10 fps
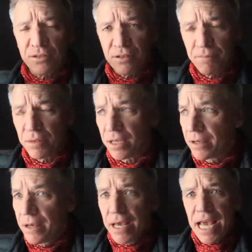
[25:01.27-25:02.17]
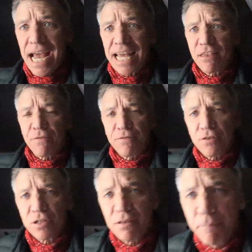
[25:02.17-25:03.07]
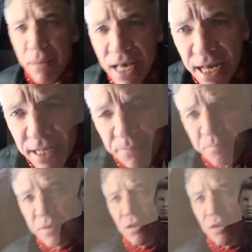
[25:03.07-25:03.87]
or something. At the foot of the bed